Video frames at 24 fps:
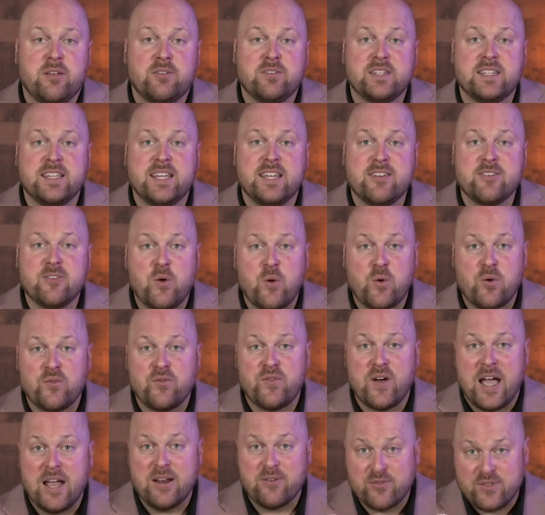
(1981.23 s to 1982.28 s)
to get
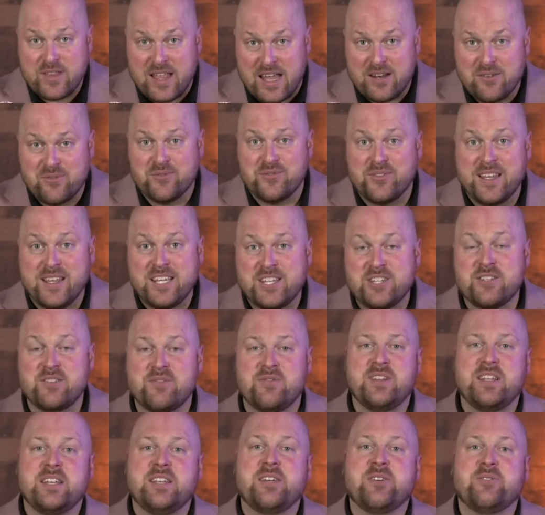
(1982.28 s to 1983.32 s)
notified for that inflation
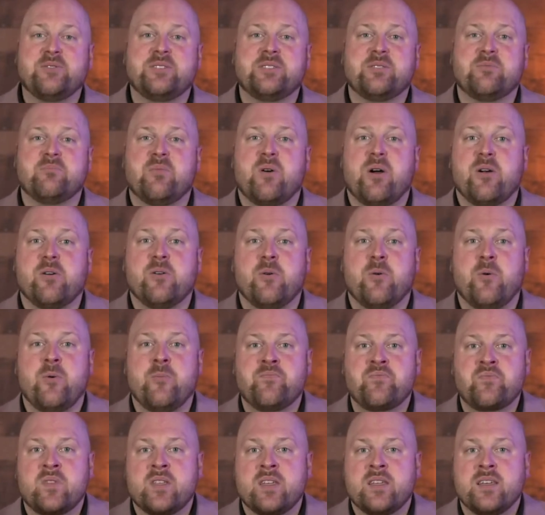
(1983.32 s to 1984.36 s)
video tomorrow.
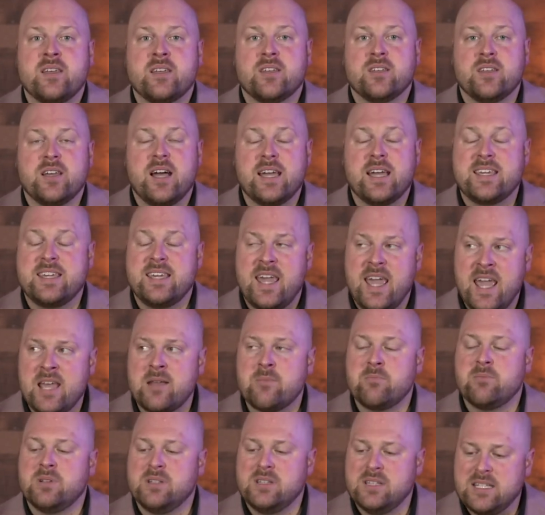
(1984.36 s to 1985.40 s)
I
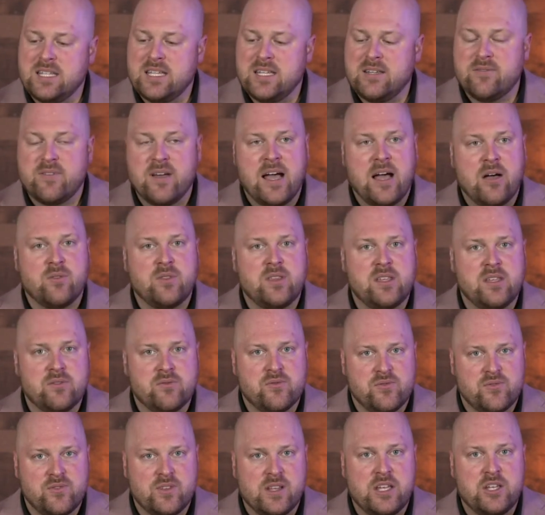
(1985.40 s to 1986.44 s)
can't believe how the
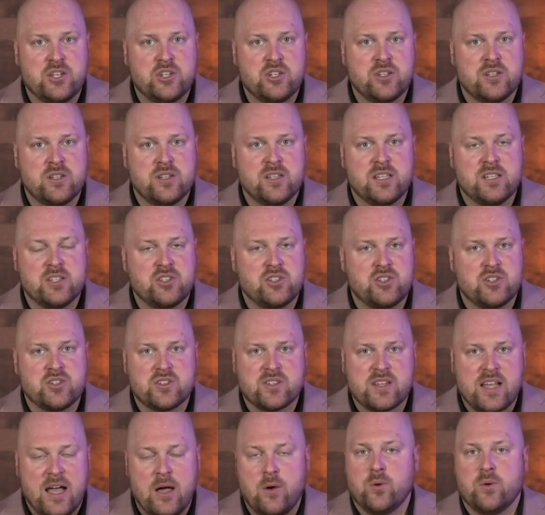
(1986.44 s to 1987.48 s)
inflation is
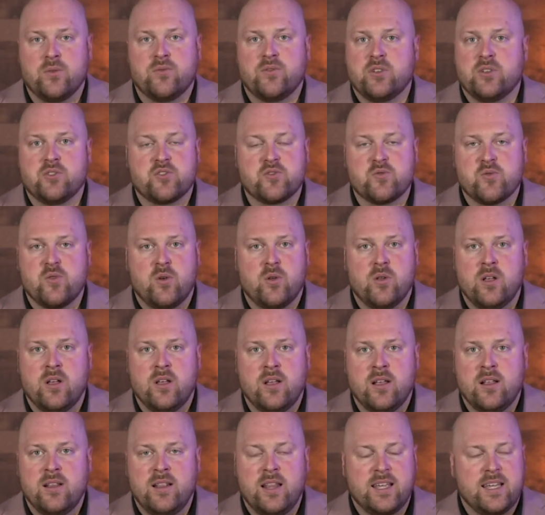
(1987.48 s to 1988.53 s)
just out of control.
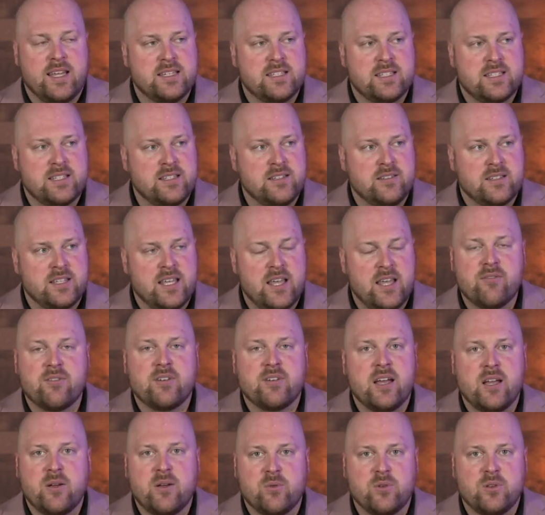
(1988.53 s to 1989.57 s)
Like Kevin and
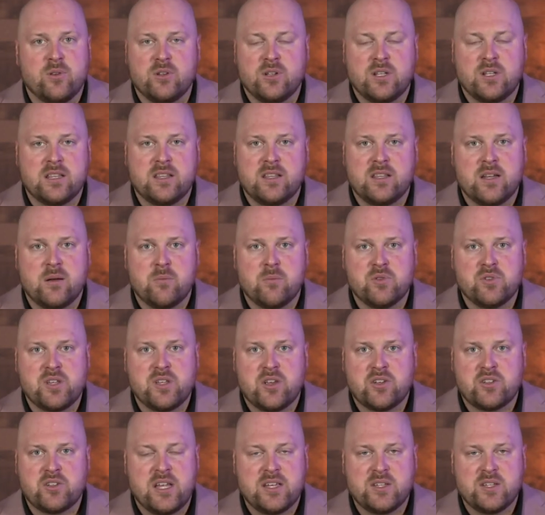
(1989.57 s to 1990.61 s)
I were looking at the numbers
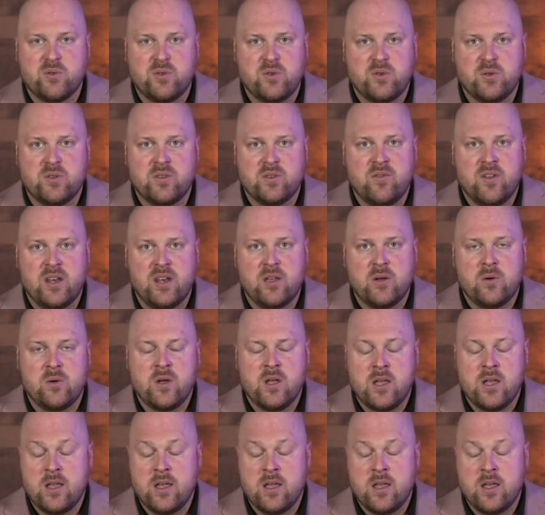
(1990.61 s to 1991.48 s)
yesterday as we were doing the video.